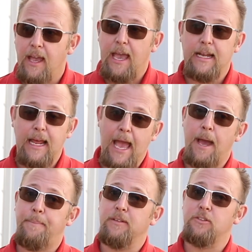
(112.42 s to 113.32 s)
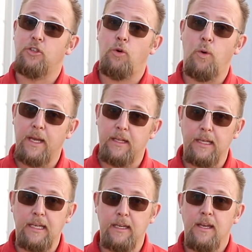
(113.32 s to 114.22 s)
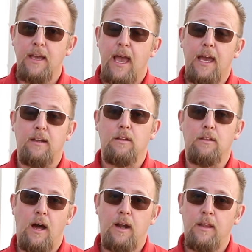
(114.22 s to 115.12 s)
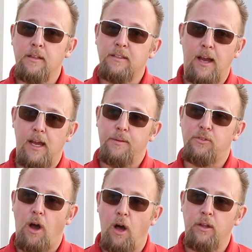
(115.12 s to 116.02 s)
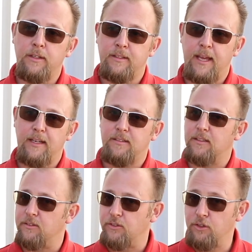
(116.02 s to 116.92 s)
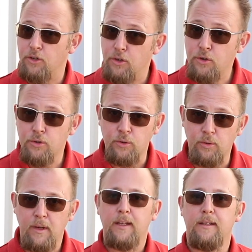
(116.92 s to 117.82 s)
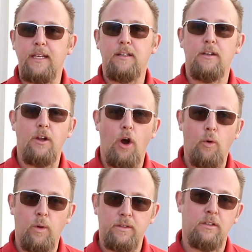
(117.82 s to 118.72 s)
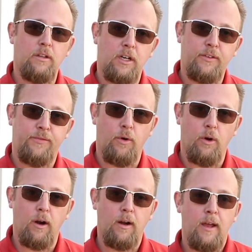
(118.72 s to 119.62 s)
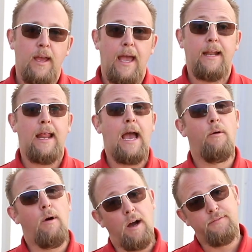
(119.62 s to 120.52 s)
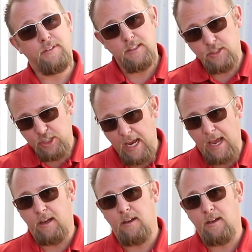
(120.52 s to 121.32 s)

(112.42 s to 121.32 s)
and it happens quickly, and a lot of the times all it takes is you need to know what to look for and how often to check.